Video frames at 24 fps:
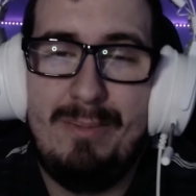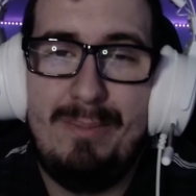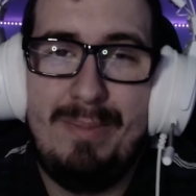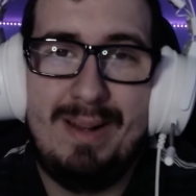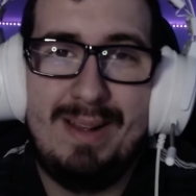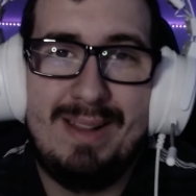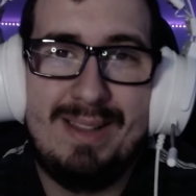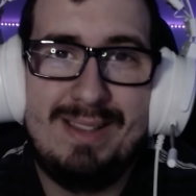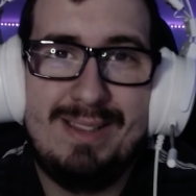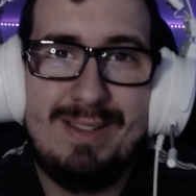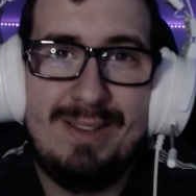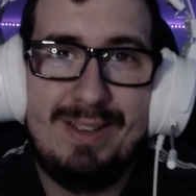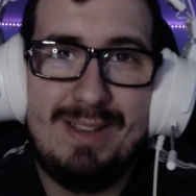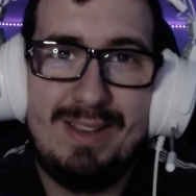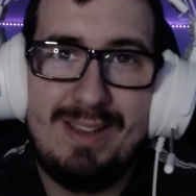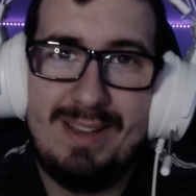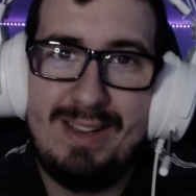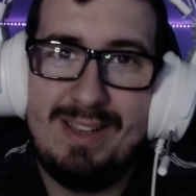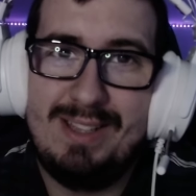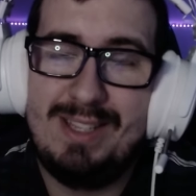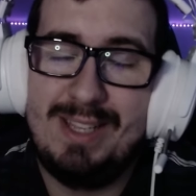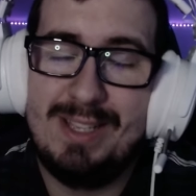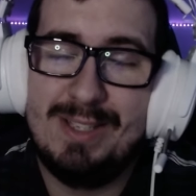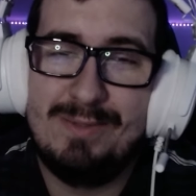but
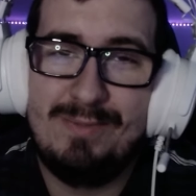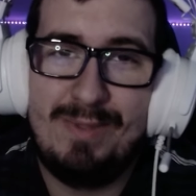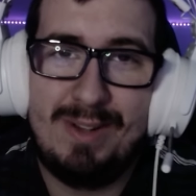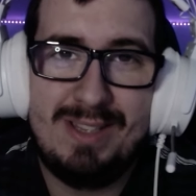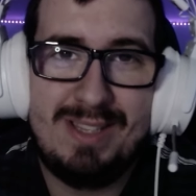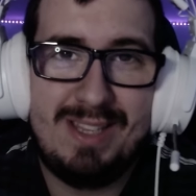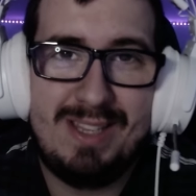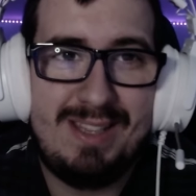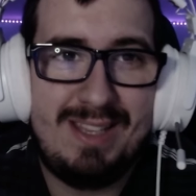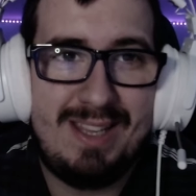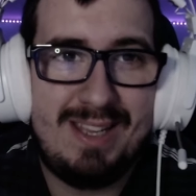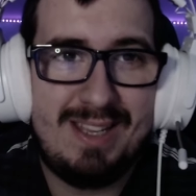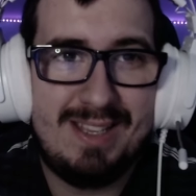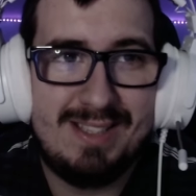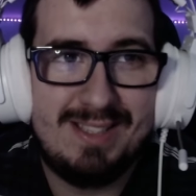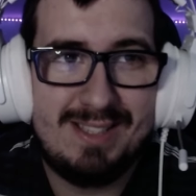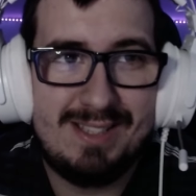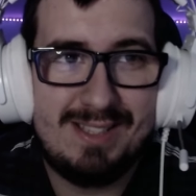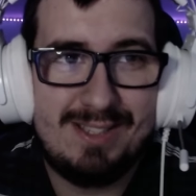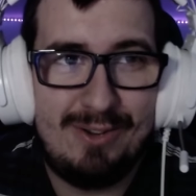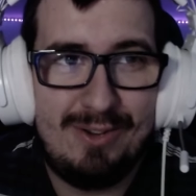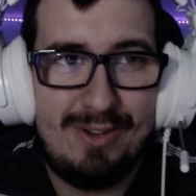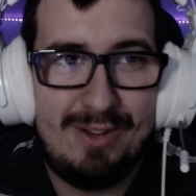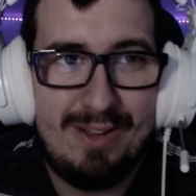it is what it is.
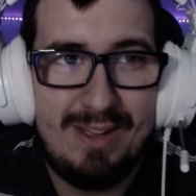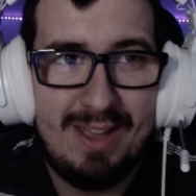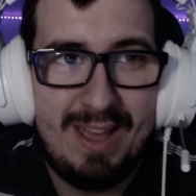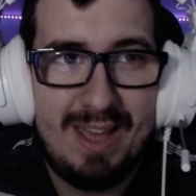So